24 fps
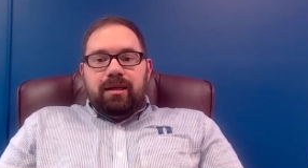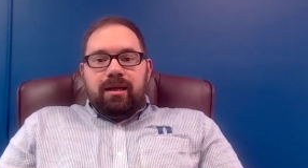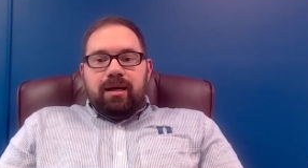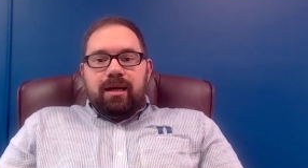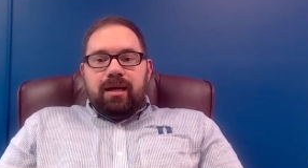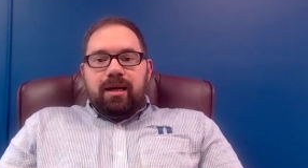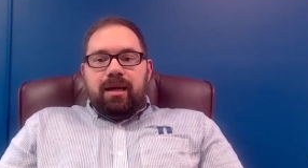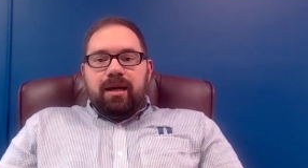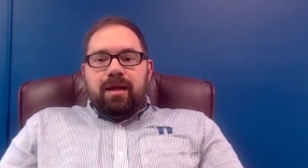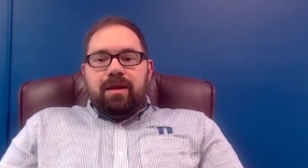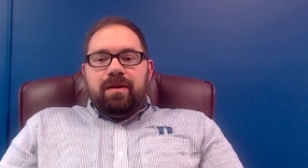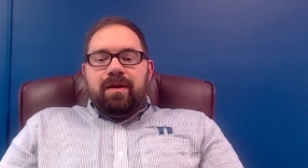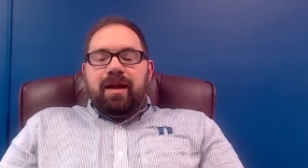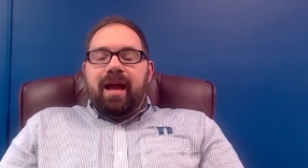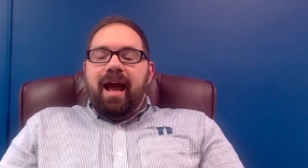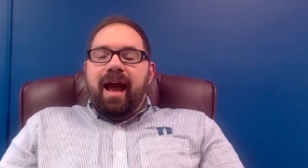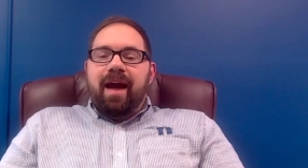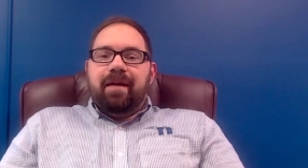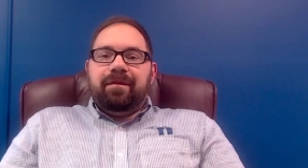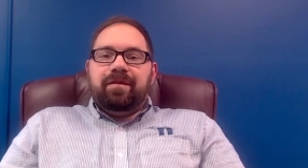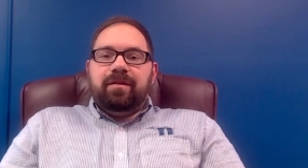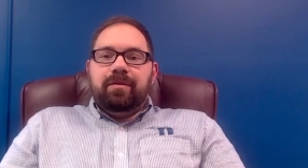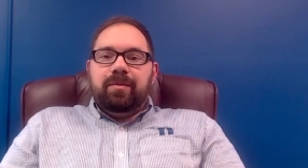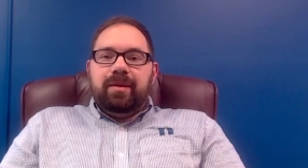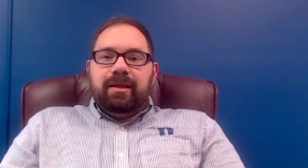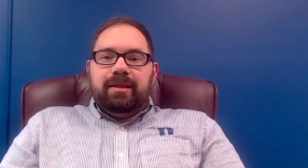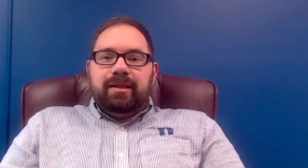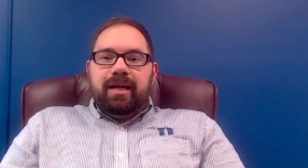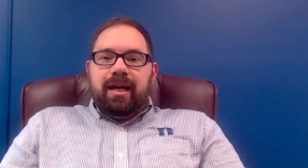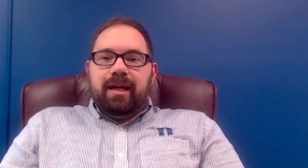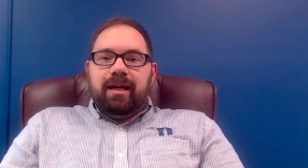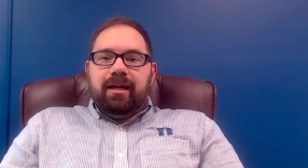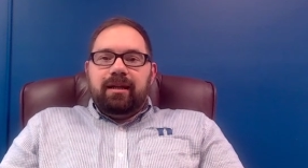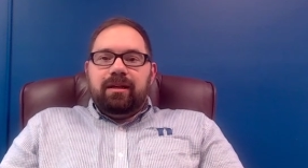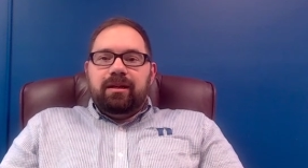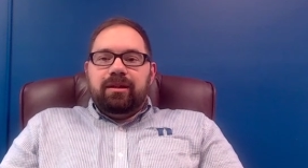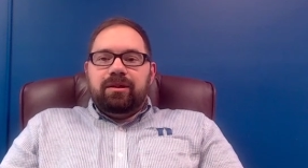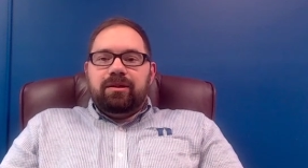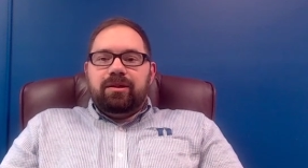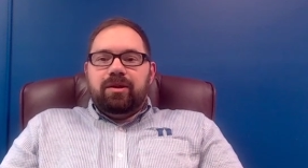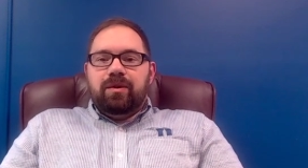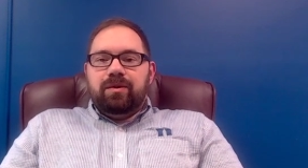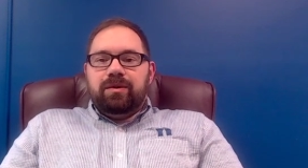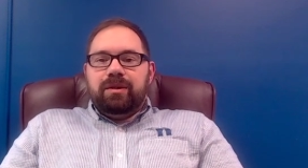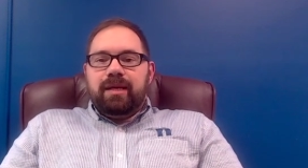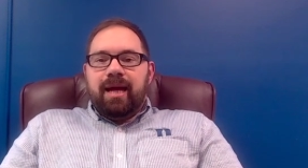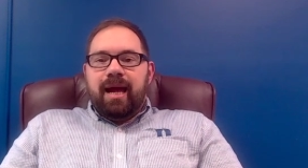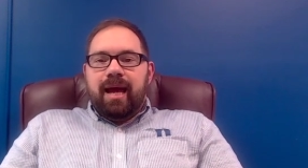they have to be taken in
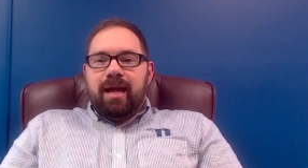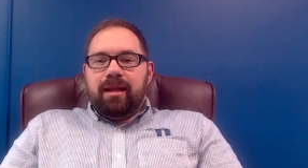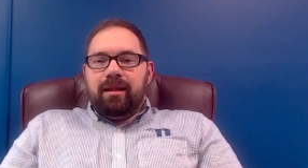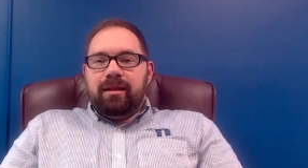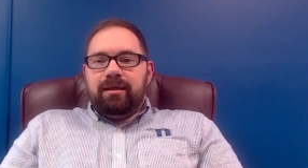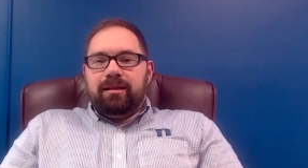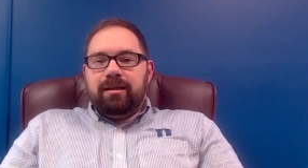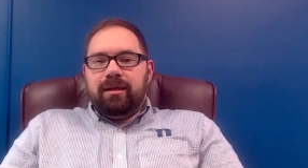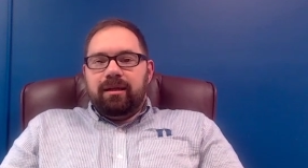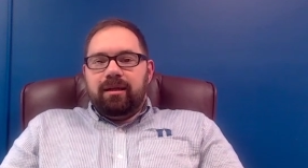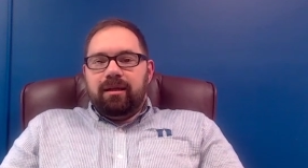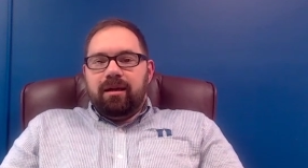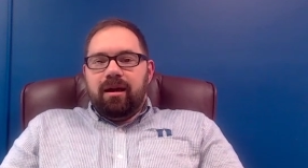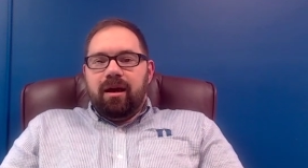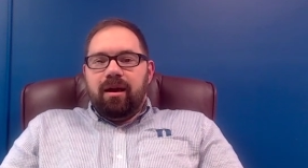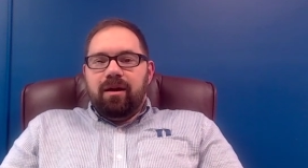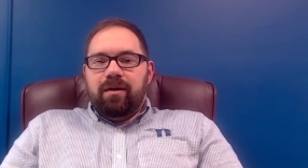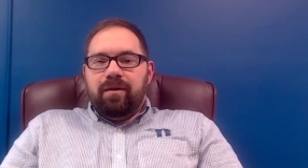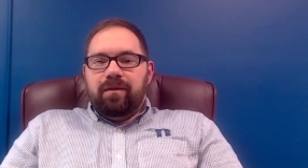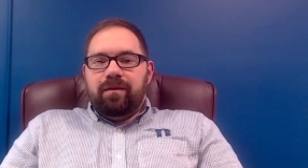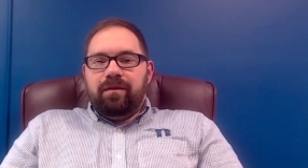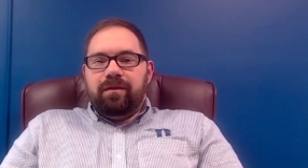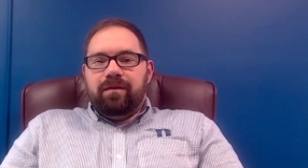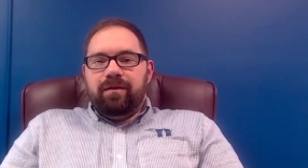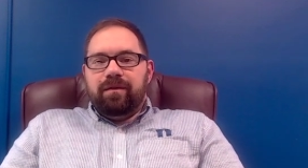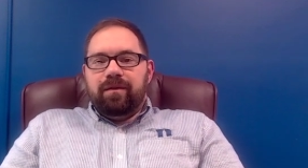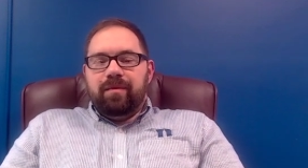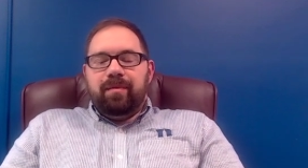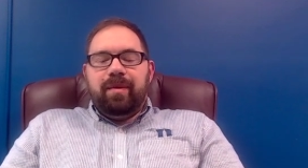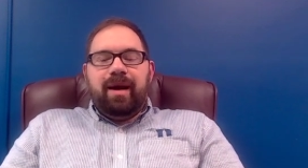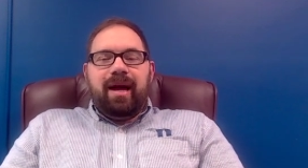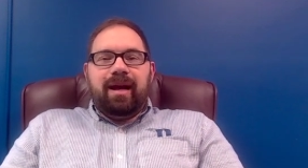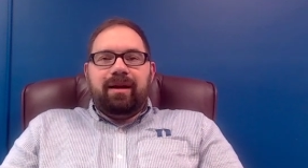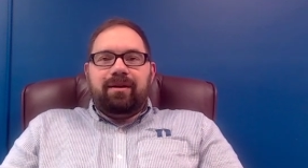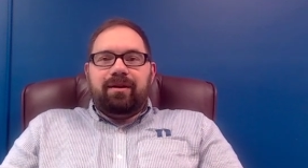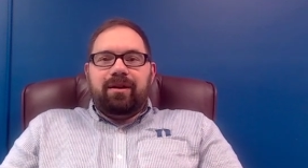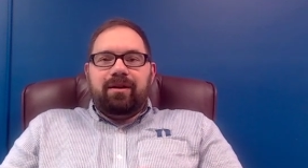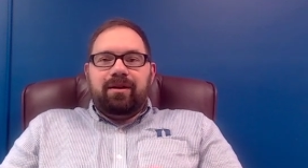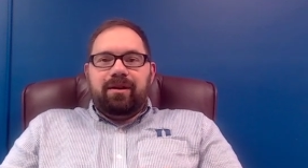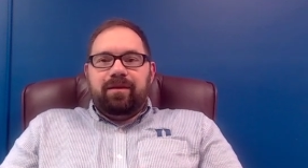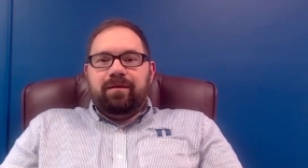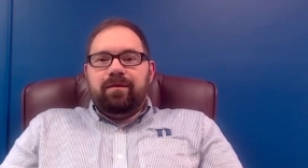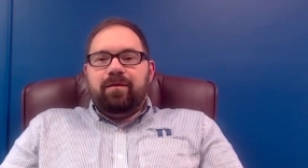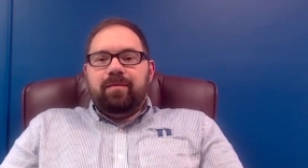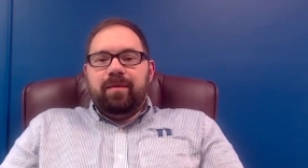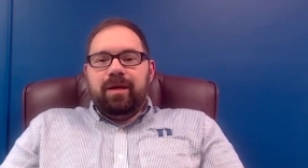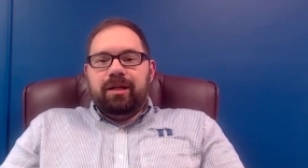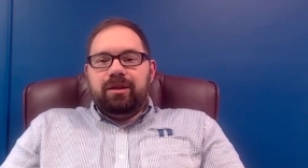totality of the background
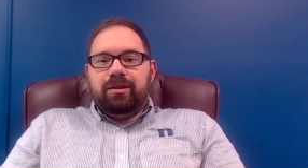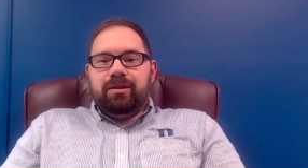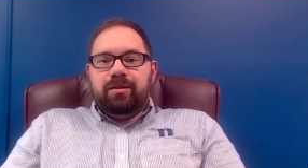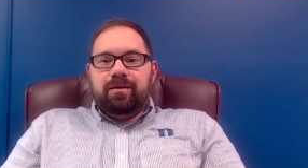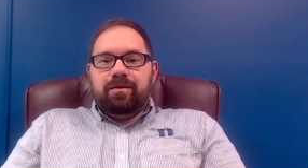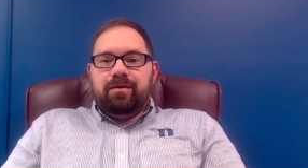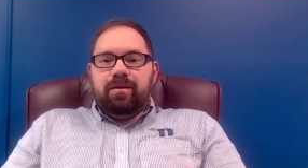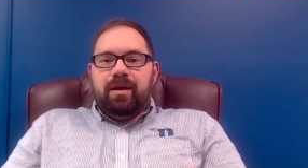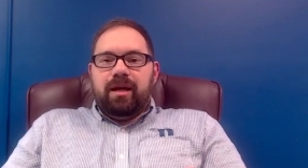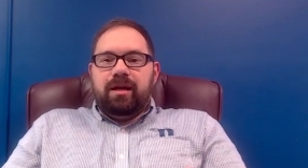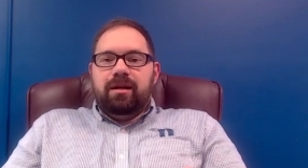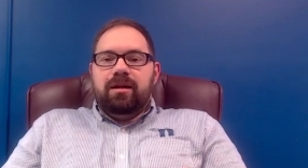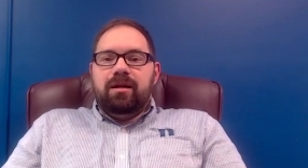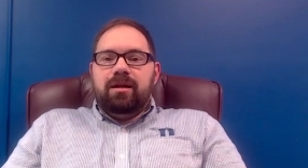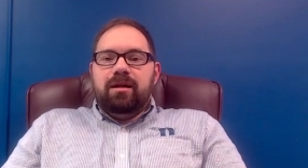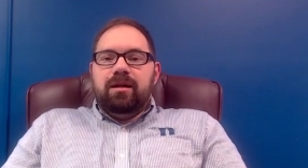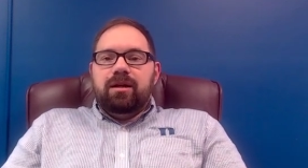information, right?